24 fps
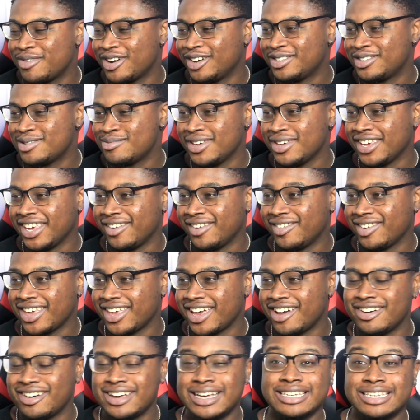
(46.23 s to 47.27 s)
bro, to be
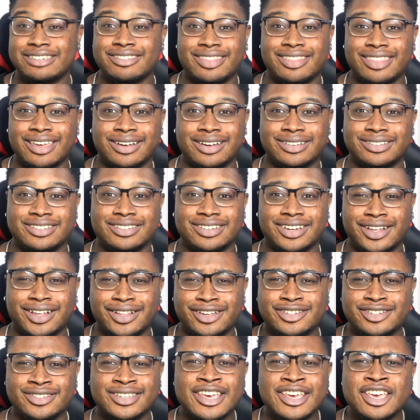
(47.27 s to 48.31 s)
giving out
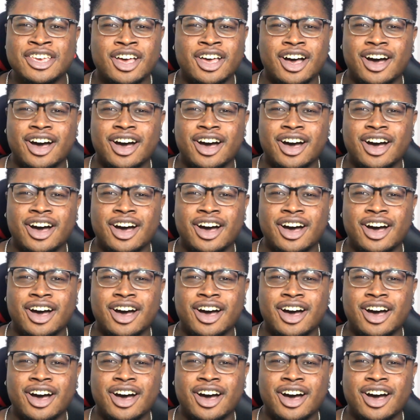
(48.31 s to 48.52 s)
$100,000